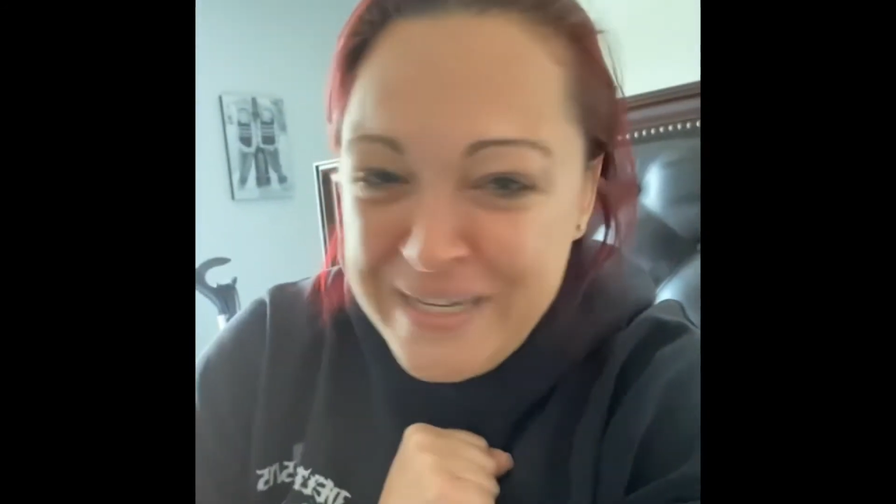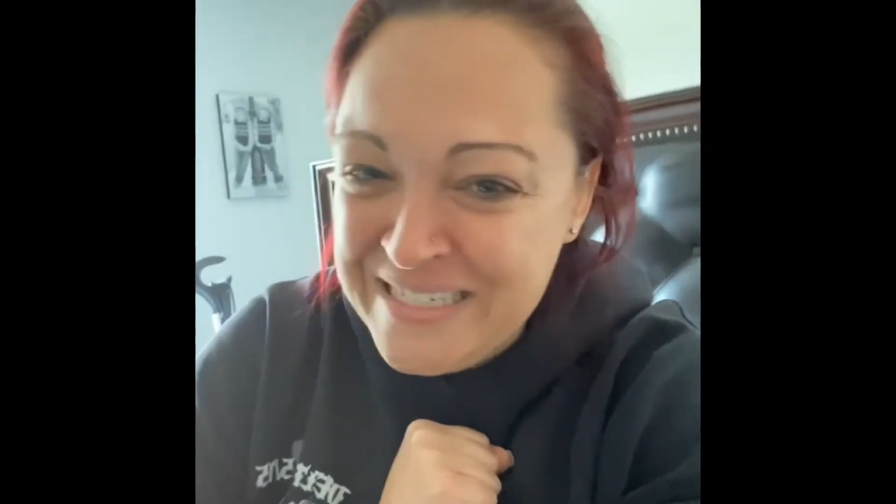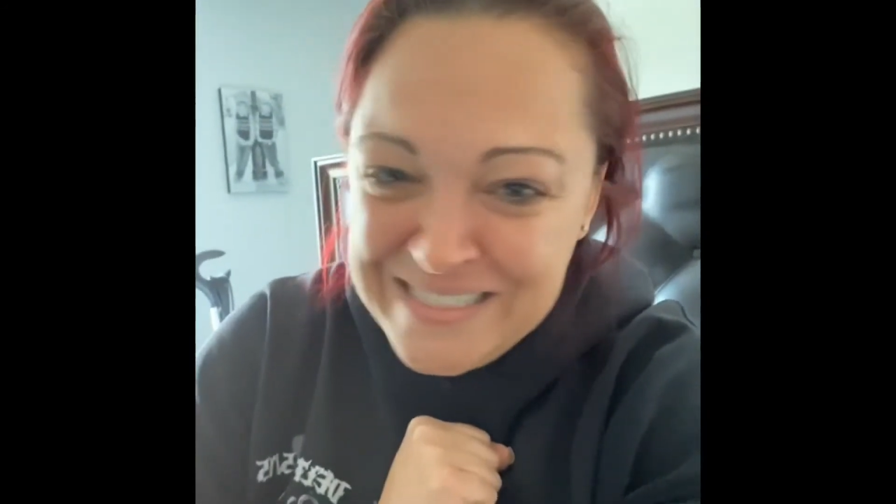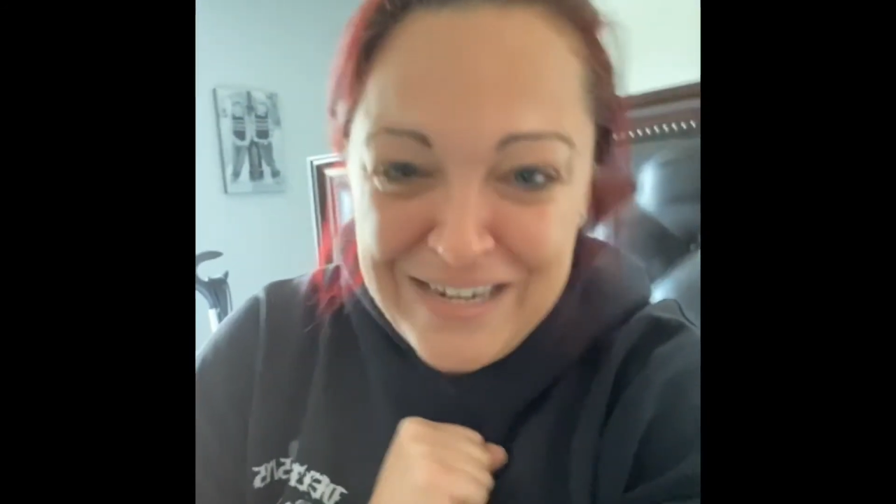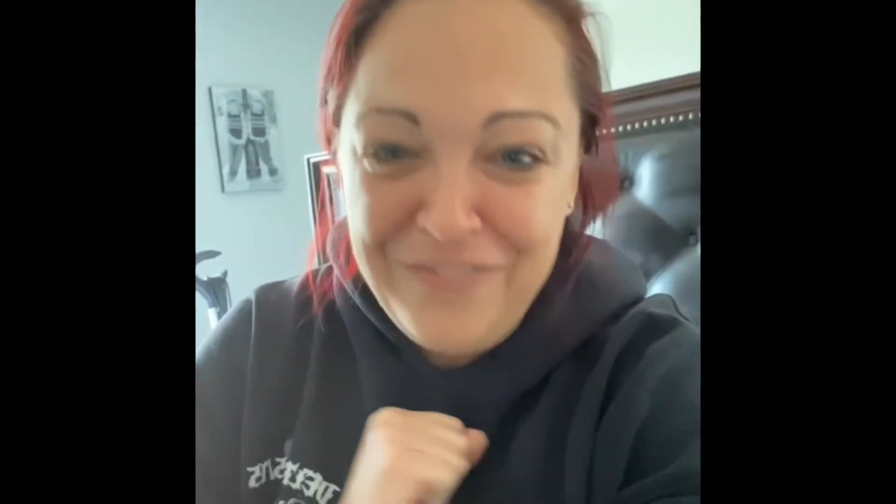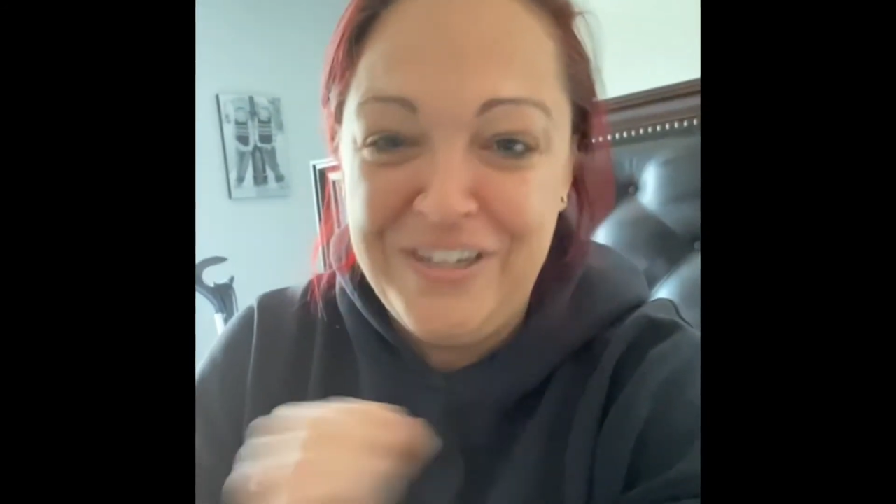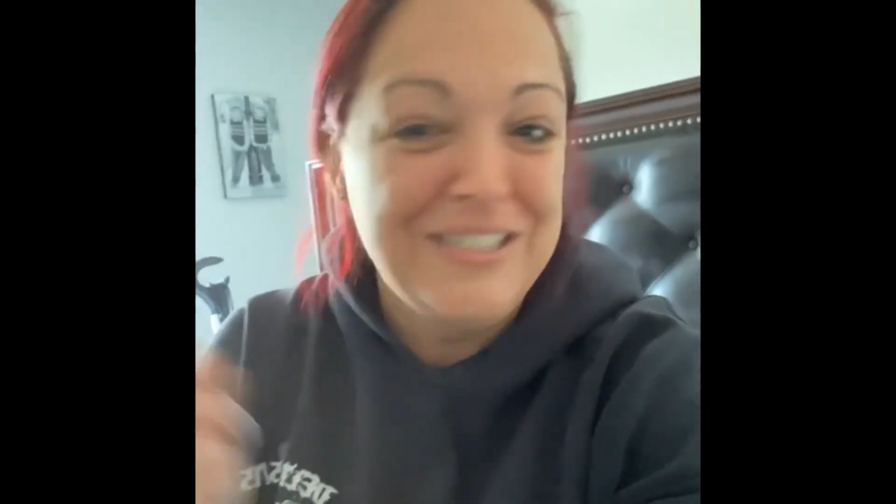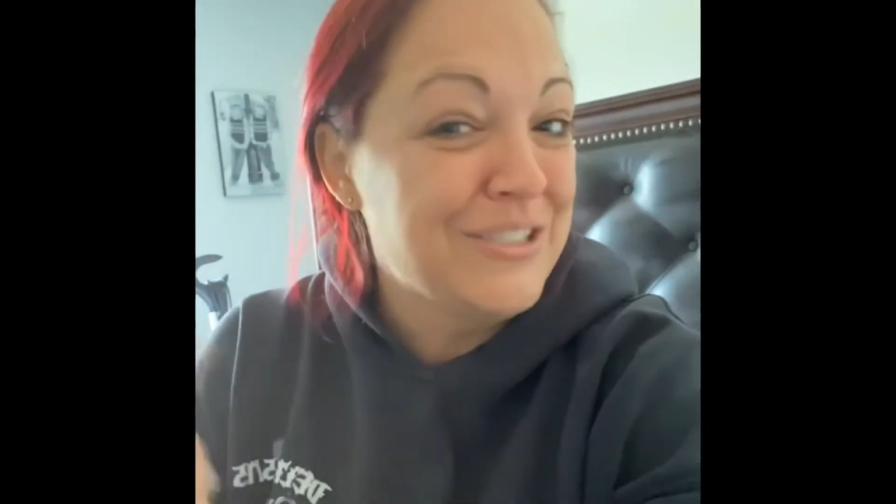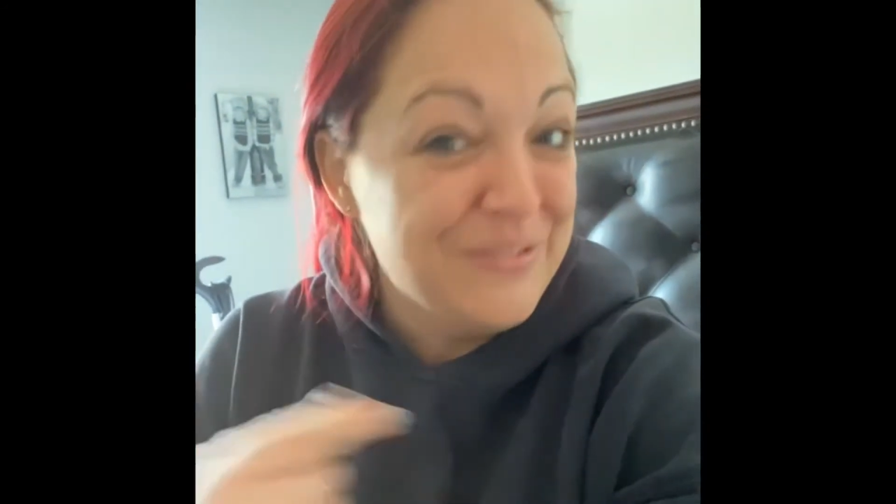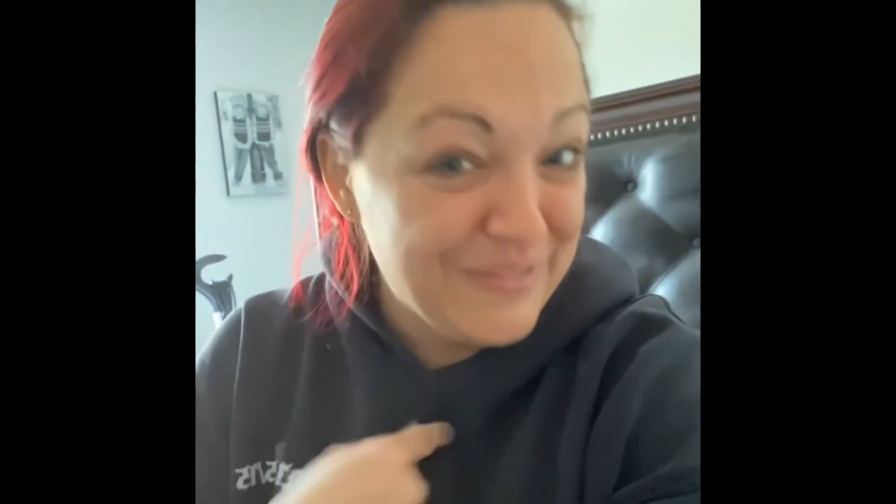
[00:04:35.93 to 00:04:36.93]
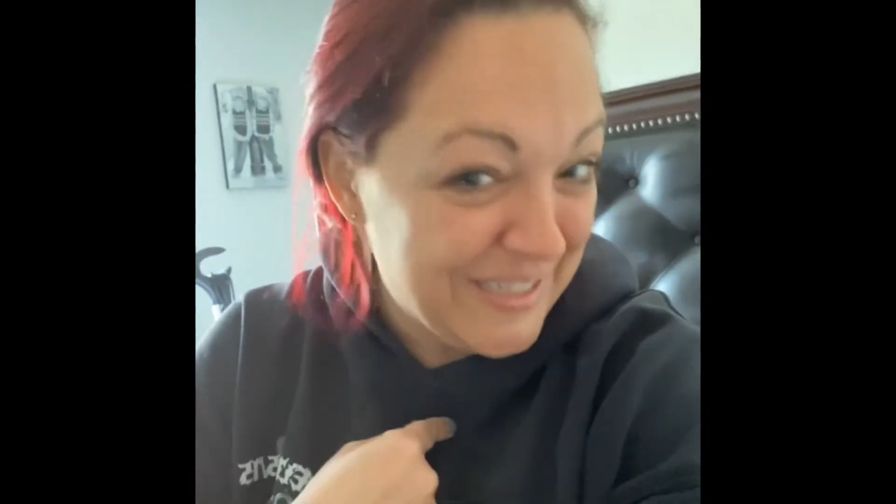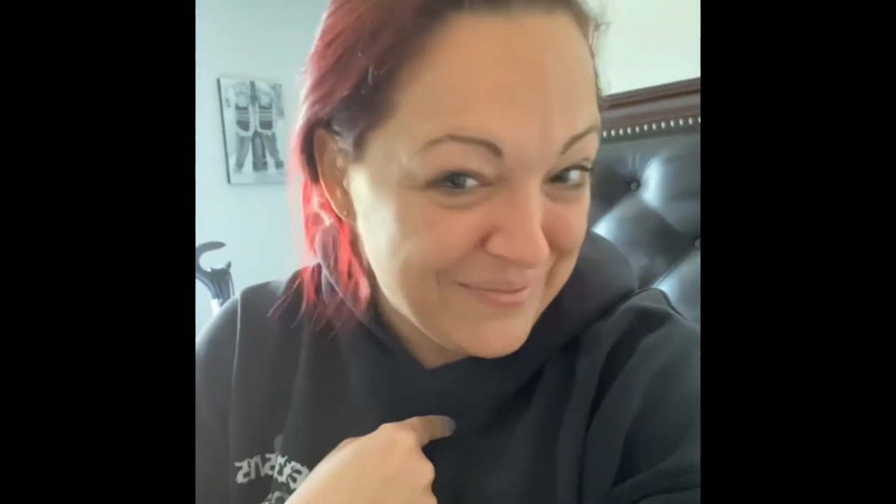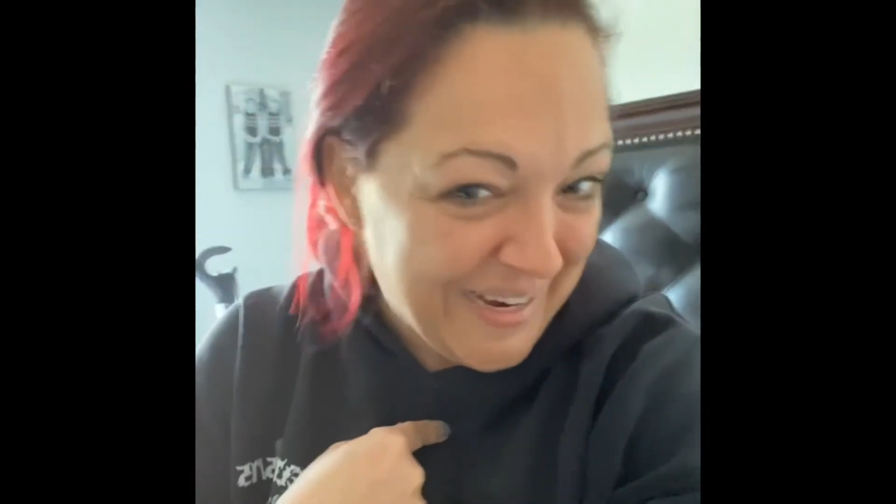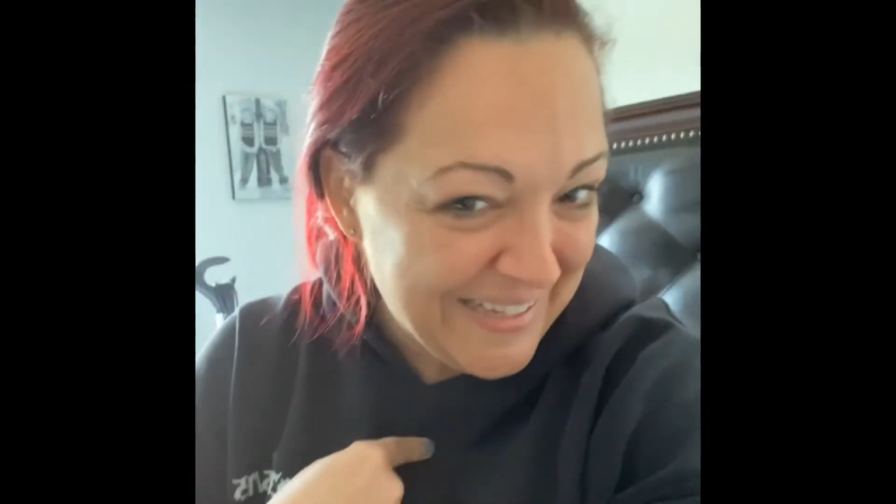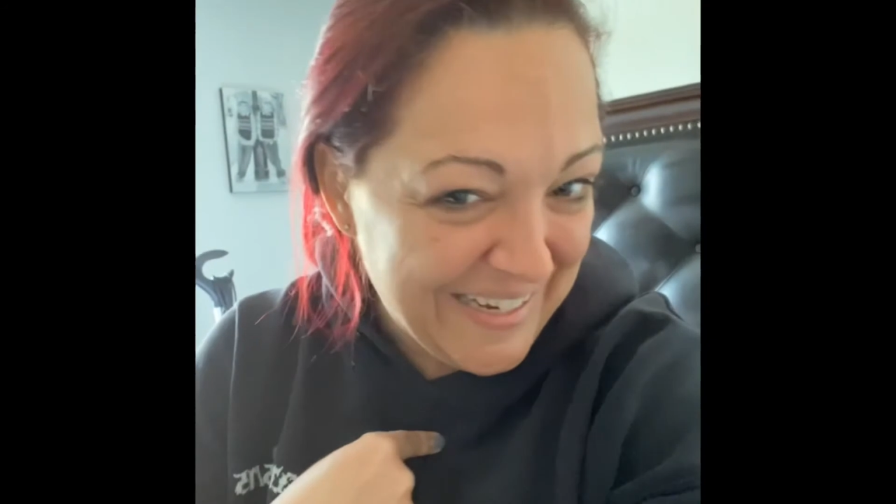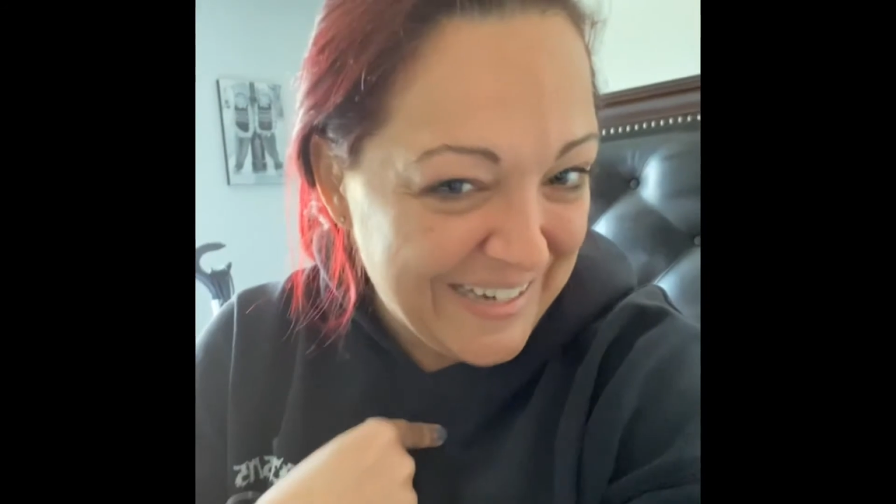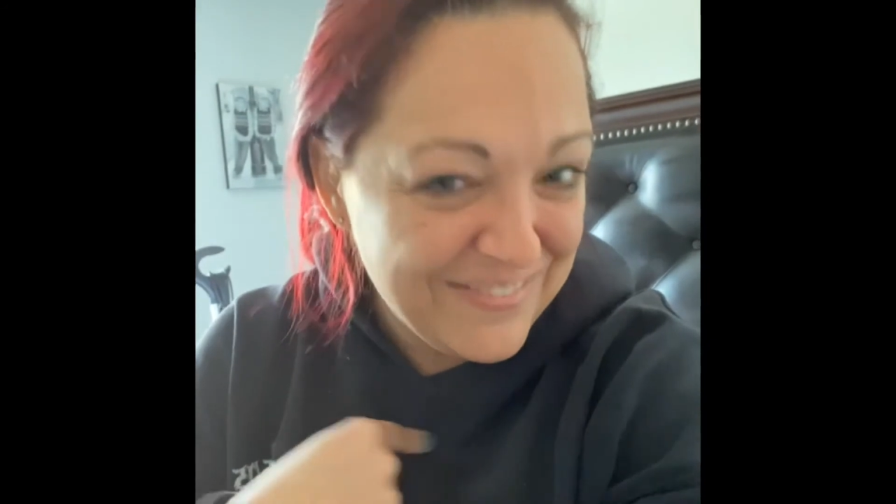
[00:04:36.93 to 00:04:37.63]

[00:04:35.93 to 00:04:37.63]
selfish with my life.